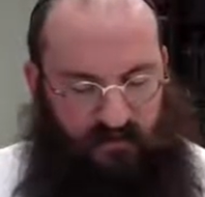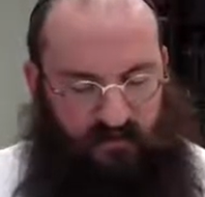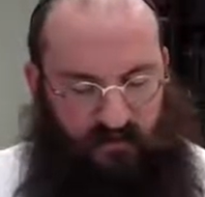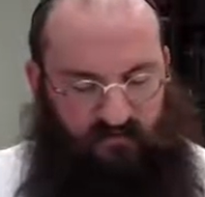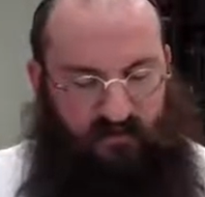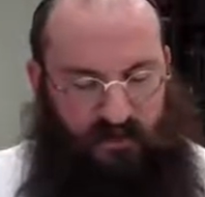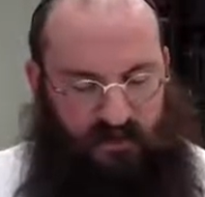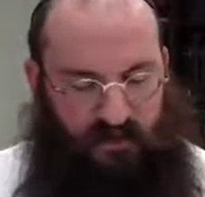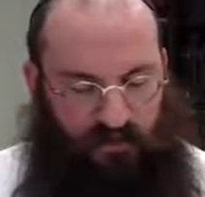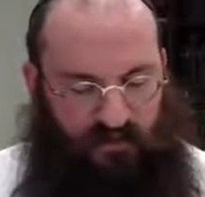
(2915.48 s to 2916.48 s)
love for
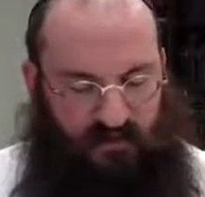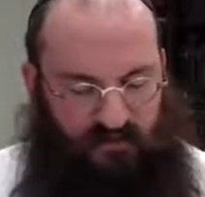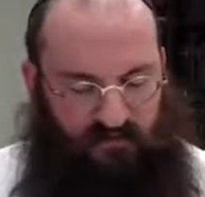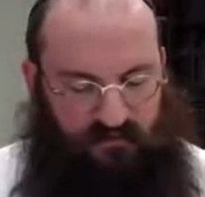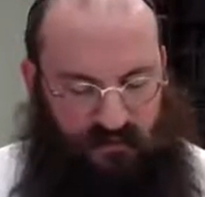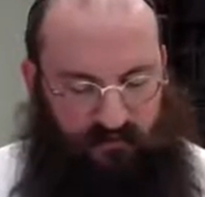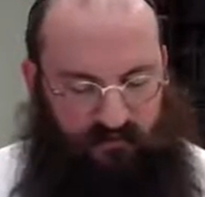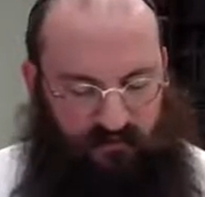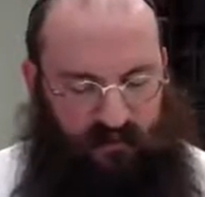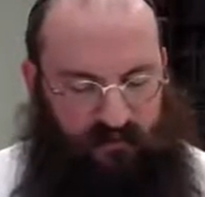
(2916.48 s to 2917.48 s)
Hashem will also take
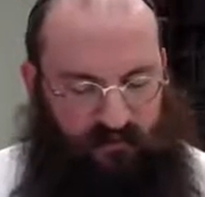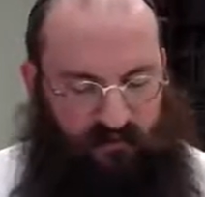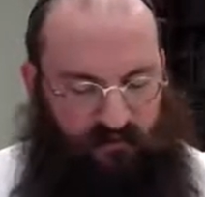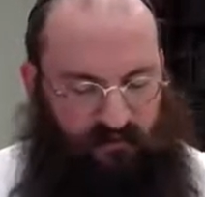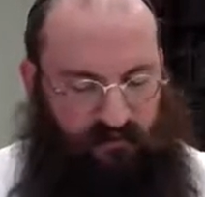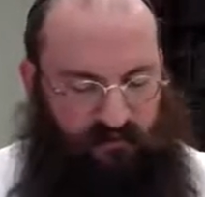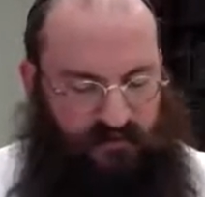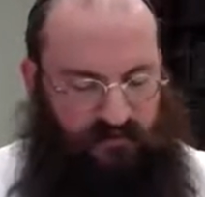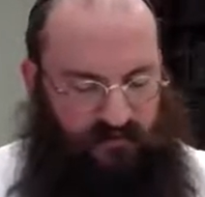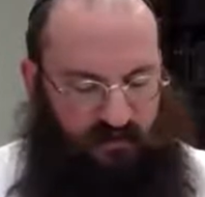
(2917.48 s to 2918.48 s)
over all the other
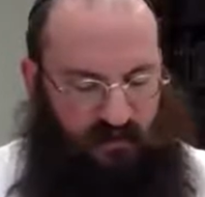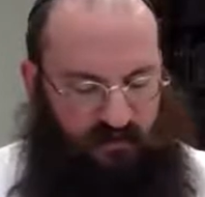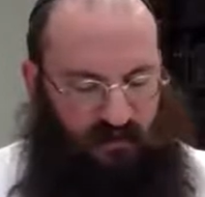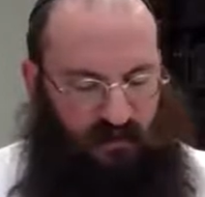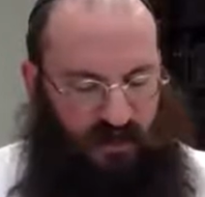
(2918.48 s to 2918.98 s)
emotions of the heart.